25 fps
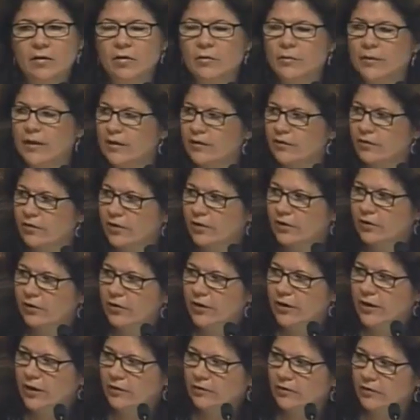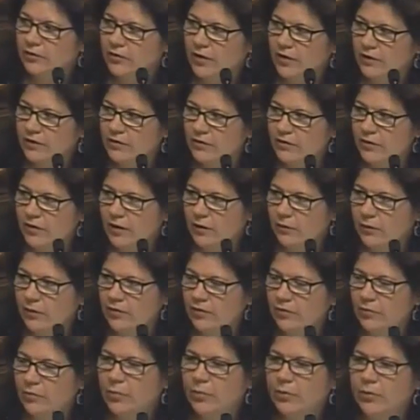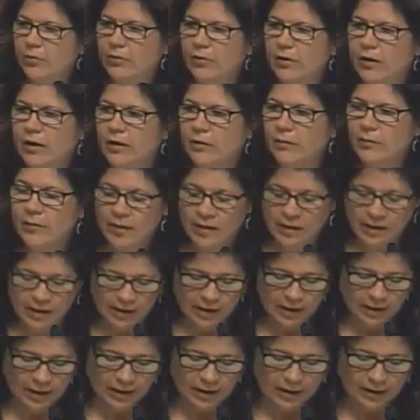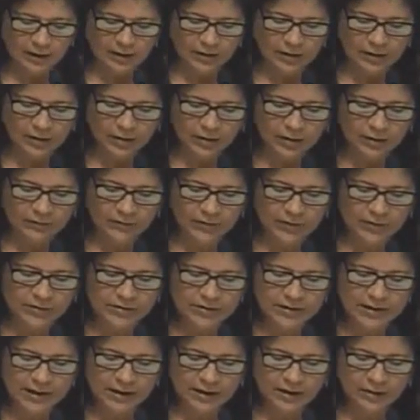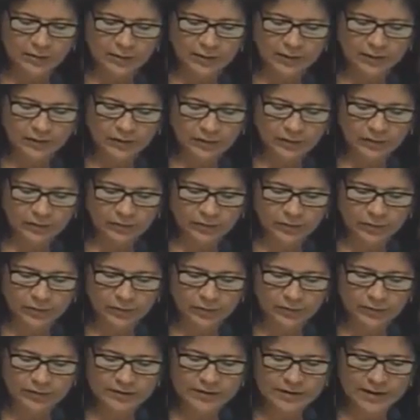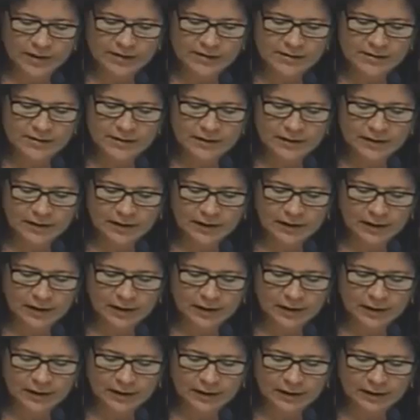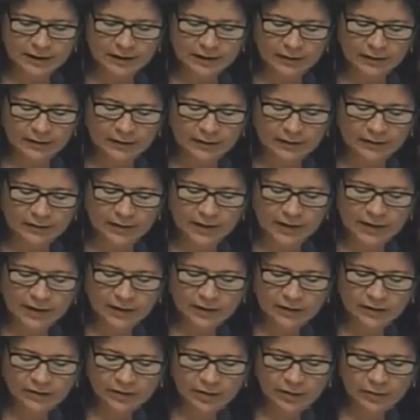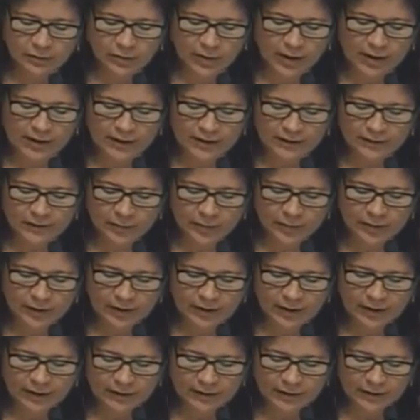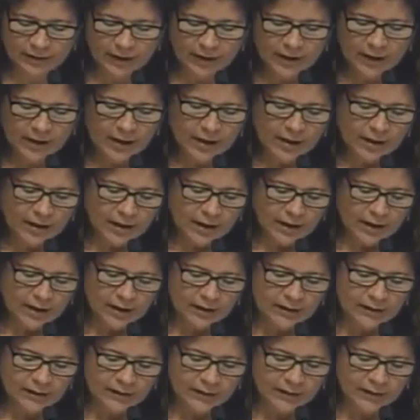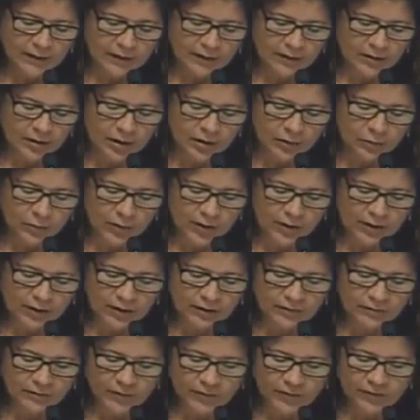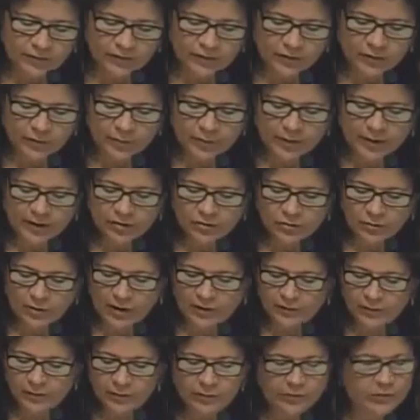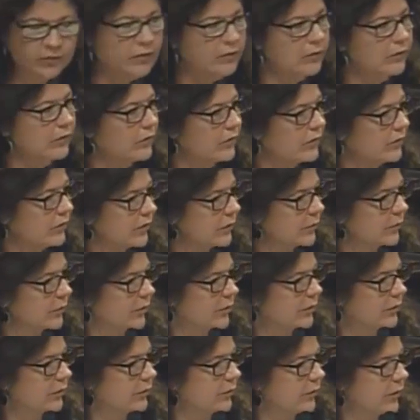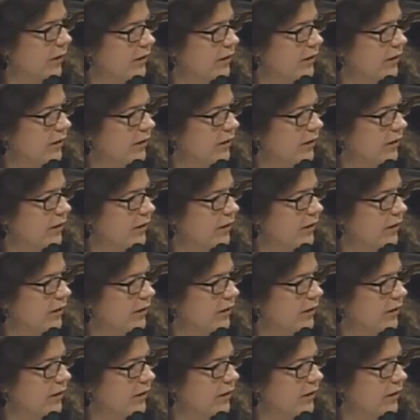Homeland Security Exercise and Evaluation Program, all of those elements for testing and writing the plan. And the non-wildlife volunteer plan draft was used in Deepwater